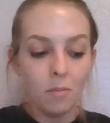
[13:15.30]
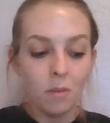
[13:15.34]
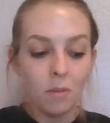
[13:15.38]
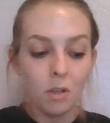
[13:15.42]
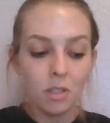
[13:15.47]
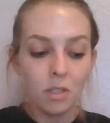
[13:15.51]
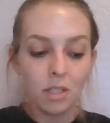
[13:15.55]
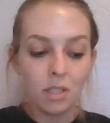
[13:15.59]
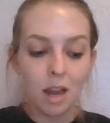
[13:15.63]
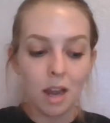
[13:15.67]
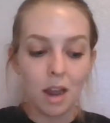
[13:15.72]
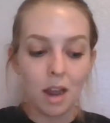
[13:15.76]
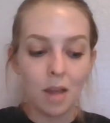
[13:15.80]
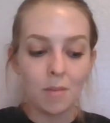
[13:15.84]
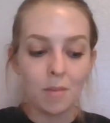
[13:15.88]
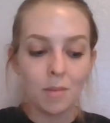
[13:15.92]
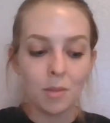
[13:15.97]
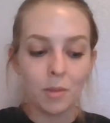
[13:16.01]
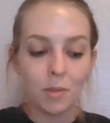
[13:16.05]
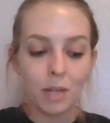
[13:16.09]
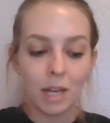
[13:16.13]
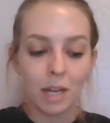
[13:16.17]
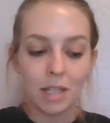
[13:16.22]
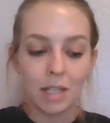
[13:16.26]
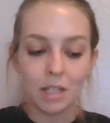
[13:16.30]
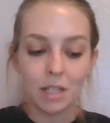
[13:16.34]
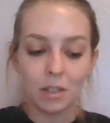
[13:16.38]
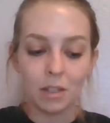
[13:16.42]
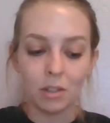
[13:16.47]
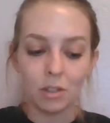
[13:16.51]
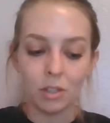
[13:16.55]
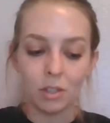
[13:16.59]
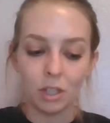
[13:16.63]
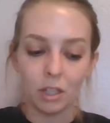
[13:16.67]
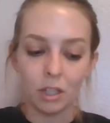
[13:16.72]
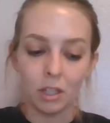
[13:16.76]
Most times when I
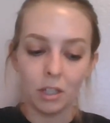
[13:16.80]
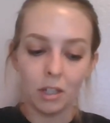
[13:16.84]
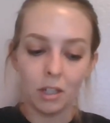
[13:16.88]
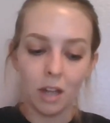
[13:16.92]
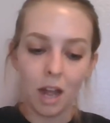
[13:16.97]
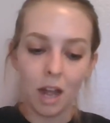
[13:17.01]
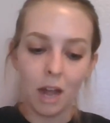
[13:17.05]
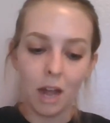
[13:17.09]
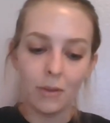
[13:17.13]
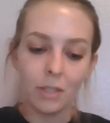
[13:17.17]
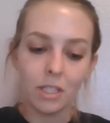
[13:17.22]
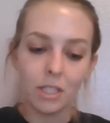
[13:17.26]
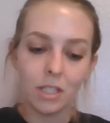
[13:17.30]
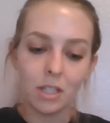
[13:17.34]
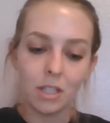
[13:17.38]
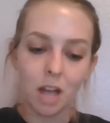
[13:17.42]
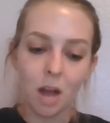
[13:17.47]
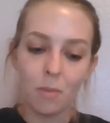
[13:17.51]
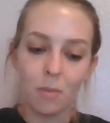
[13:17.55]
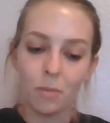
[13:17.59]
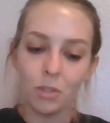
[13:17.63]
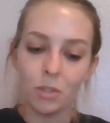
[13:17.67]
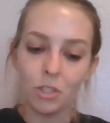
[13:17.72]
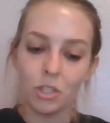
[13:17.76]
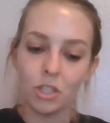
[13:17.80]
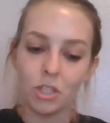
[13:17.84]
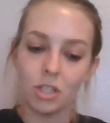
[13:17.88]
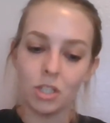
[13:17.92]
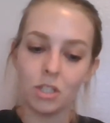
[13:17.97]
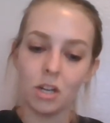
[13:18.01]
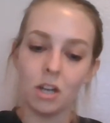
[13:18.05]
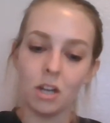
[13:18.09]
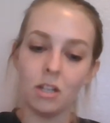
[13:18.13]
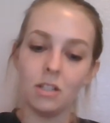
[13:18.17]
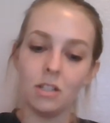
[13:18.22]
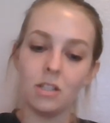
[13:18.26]
tickled her, I would stop when she
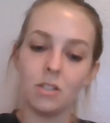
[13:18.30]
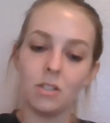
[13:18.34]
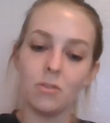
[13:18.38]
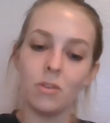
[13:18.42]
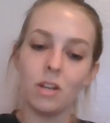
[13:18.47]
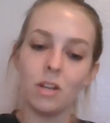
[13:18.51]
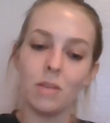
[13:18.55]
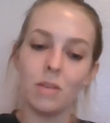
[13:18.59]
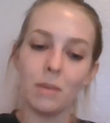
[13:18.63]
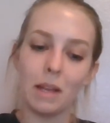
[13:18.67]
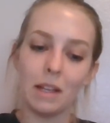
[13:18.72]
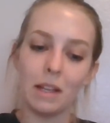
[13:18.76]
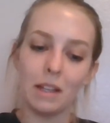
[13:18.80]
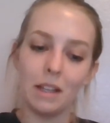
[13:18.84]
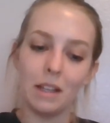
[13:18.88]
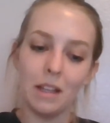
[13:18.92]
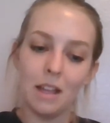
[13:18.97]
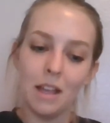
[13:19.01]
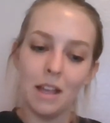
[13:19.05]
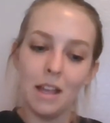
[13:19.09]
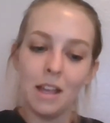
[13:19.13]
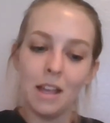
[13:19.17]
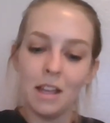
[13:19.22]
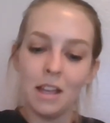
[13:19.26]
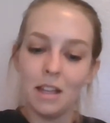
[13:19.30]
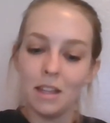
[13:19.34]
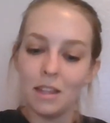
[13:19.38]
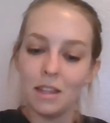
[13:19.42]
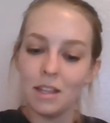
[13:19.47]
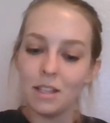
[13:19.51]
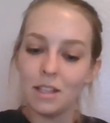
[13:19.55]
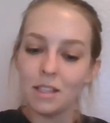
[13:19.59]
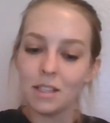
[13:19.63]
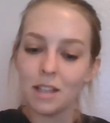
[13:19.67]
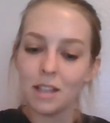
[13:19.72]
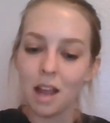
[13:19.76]
started screaming.
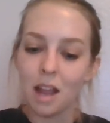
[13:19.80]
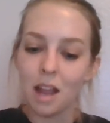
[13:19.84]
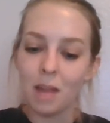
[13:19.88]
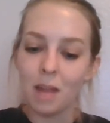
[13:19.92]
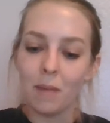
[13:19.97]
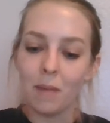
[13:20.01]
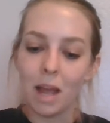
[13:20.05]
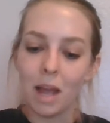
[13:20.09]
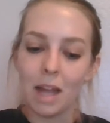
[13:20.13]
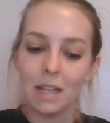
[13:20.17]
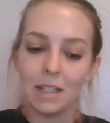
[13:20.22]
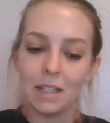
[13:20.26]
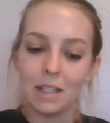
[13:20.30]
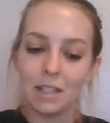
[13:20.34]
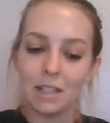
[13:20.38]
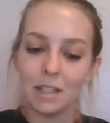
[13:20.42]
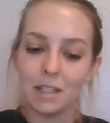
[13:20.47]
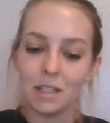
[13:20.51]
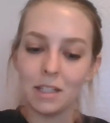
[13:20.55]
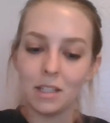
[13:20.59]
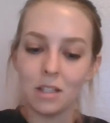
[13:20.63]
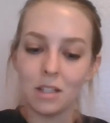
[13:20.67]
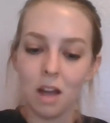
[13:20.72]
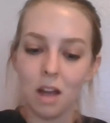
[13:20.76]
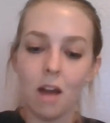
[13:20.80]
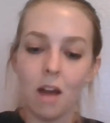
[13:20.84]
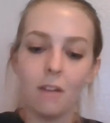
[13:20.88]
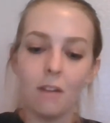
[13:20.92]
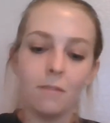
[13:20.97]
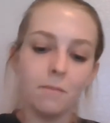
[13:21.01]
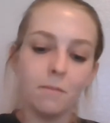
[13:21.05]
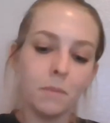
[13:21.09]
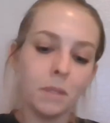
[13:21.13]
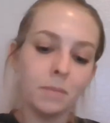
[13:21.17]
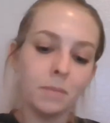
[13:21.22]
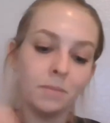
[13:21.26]
This time, I didn't stop.
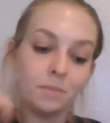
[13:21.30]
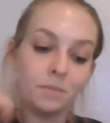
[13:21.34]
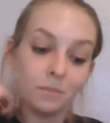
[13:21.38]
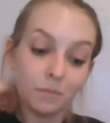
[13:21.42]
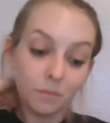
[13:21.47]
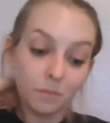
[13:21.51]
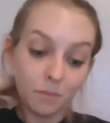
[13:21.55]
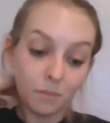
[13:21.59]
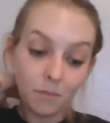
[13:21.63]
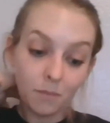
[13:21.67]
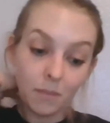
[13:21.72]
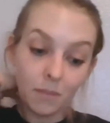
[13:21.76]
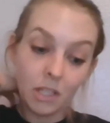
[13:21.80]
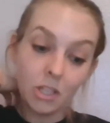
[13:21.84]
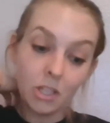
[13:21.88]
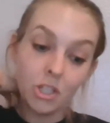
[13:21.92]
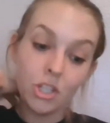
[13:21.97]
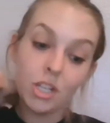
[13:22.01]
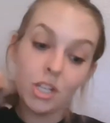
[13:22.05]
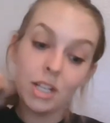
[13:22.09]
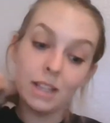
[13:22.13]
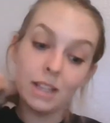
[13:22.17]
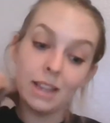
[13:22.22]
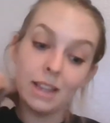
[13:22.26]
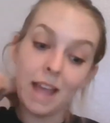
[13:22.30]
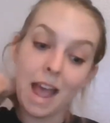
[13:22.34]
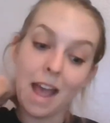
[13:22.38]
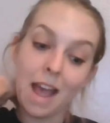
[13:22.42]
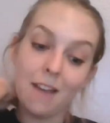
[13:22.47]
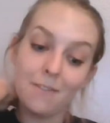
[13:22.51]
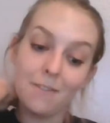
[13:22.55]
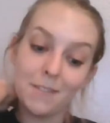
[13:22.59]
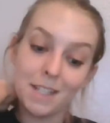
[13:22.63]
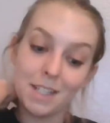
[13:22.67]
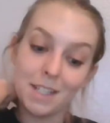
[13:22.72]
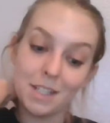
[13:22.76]
She
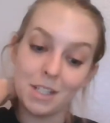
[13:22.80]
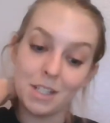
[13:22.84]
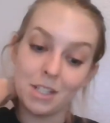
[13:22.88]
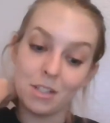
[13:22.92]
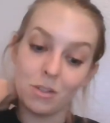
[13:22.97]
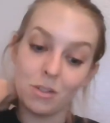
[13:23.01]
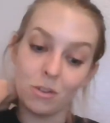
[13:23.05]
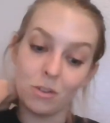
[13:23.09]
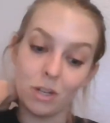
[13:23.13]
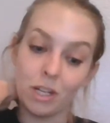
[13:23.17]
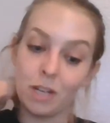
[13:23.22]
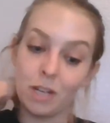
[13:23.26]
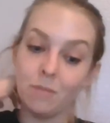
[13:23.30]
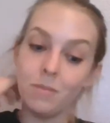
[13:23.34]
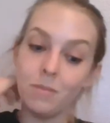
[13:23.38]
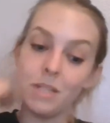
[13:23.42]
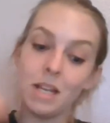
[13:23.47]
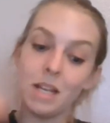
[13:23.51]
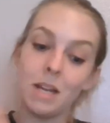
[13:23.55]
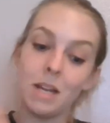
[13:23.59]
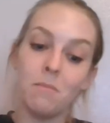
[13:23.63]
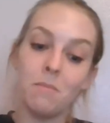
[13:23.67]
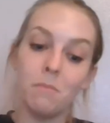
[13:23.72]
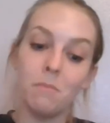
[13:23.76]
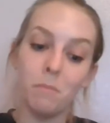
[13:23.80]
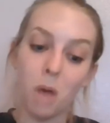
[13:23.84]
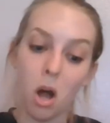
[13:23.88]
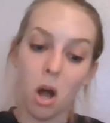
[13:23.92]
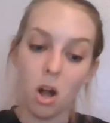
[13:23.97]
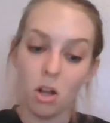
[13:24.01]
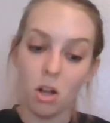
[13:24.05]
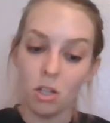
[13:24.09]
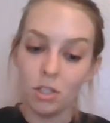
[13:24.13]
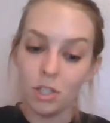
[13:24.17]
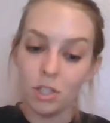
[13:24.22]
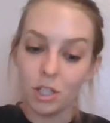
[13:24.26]
laughed and screamed and
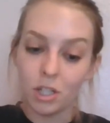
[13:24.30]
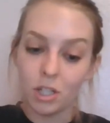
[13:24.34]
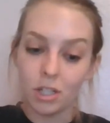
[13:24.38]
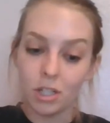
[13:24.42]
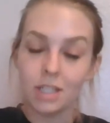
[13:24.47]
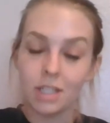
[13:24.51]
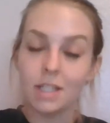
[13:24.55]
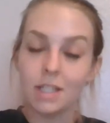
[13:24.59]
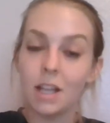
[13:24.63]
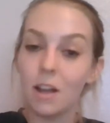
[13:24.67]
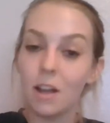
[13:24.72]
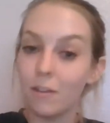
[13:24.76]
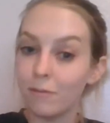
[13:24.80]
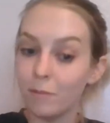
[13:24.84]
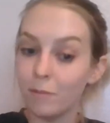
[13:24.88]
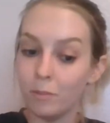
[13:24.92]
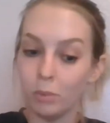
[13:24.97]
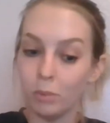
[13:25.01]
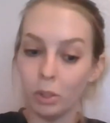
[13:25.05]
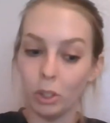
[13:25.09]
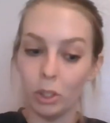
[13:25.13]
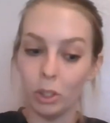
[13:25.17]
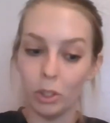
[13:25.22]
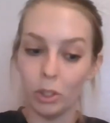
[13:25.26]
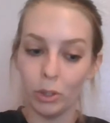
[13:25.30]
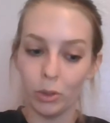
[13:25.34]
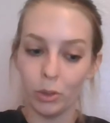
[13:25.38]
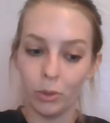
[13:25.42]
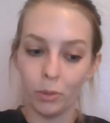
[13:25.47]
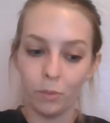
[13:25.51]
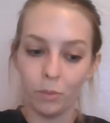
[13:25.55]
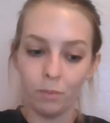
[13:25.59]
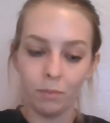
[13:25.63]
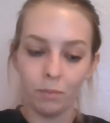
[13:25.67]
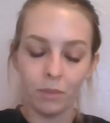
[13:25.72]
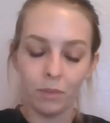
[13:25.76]
bawled herself
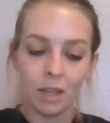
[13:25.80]
blue.